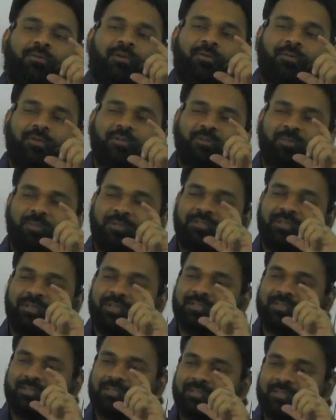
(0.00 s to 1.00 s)
Our
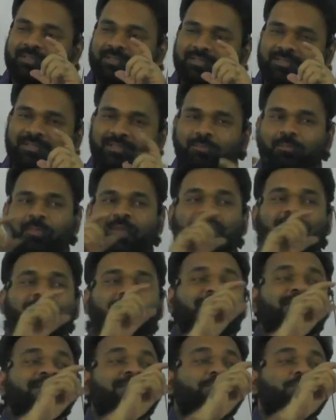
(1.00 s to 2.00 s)
specialization is
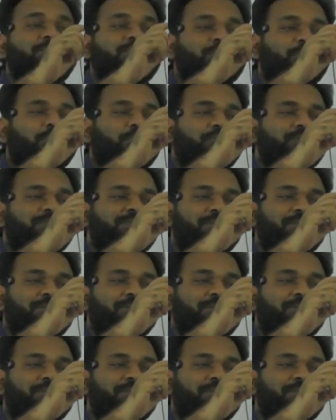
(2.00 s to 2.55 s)
making chips, no?